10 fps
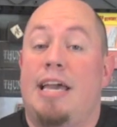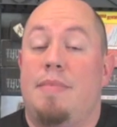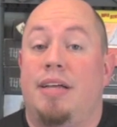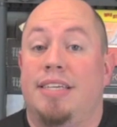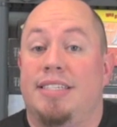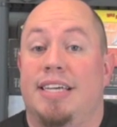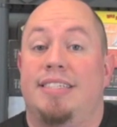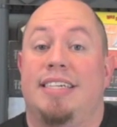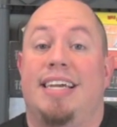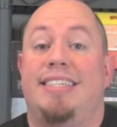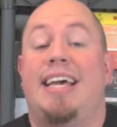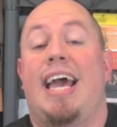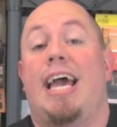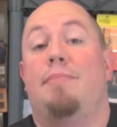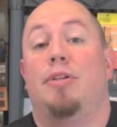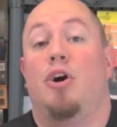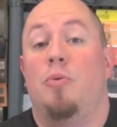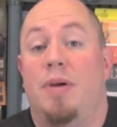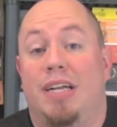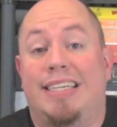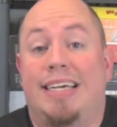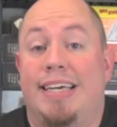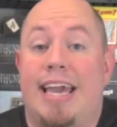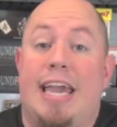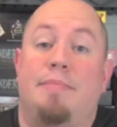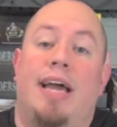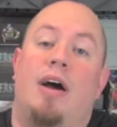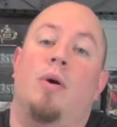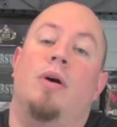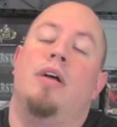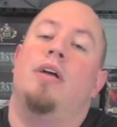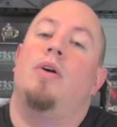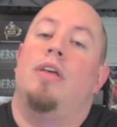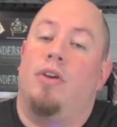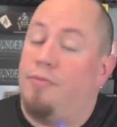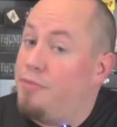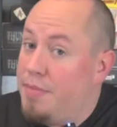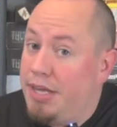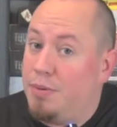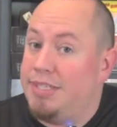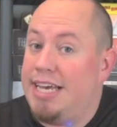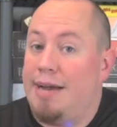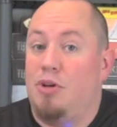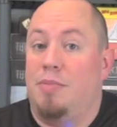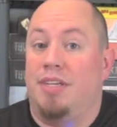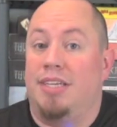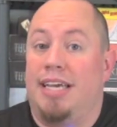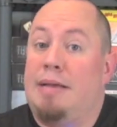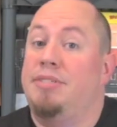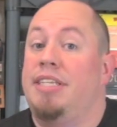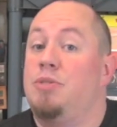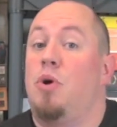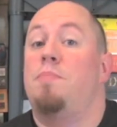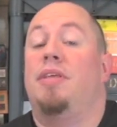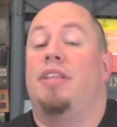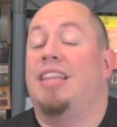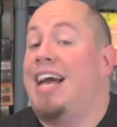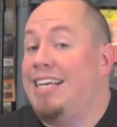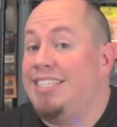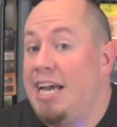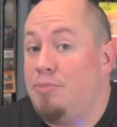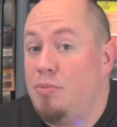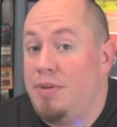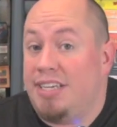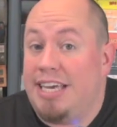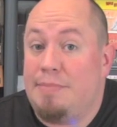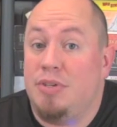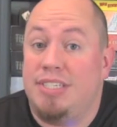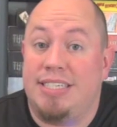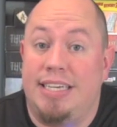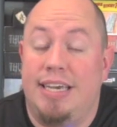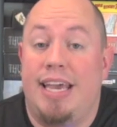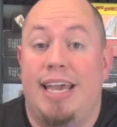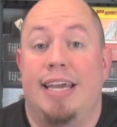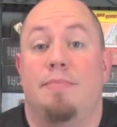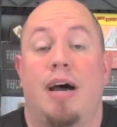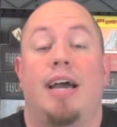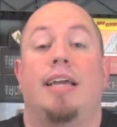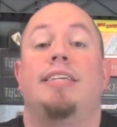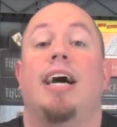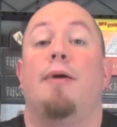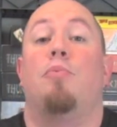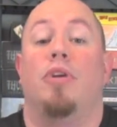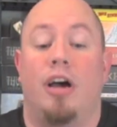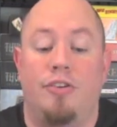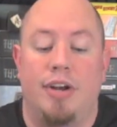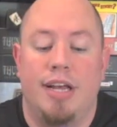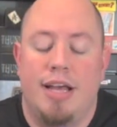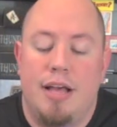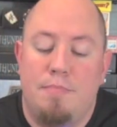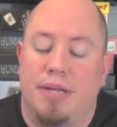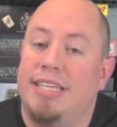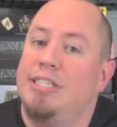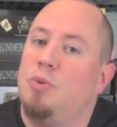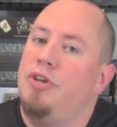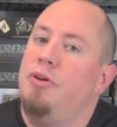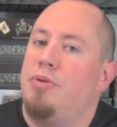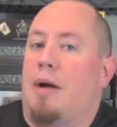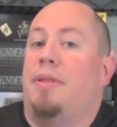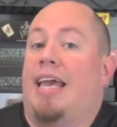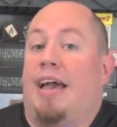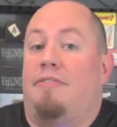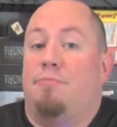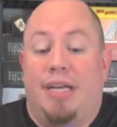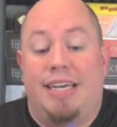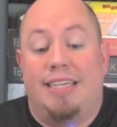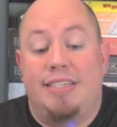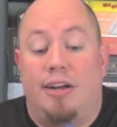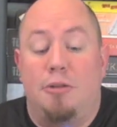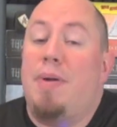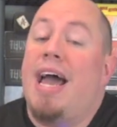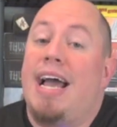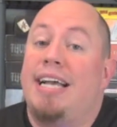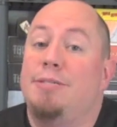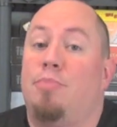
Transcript: game on this list is a tableau building game. Now, you're familiar with tableau building games, and this won't be the last tableau building game you see in my top 100, but this is one you probably haven't played. It's called Pax